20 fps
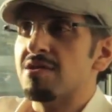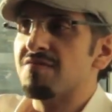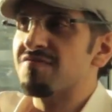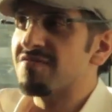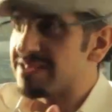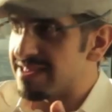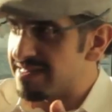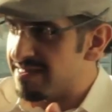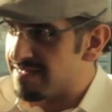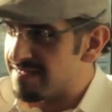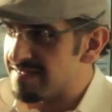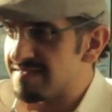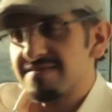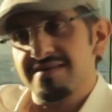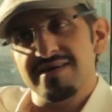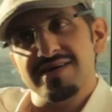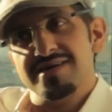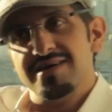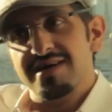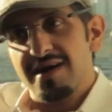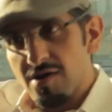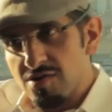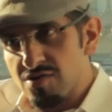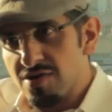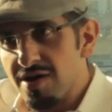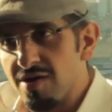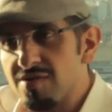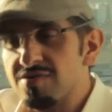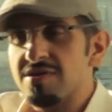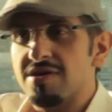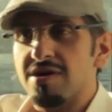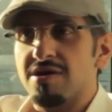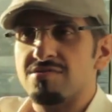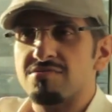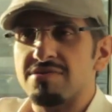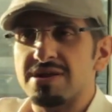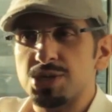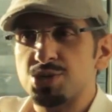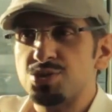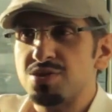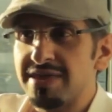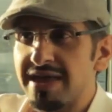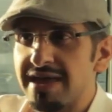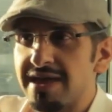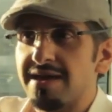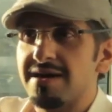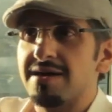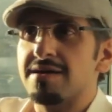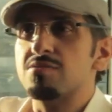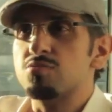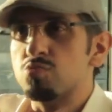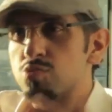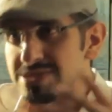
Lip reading: a lot of credence on Russia Today,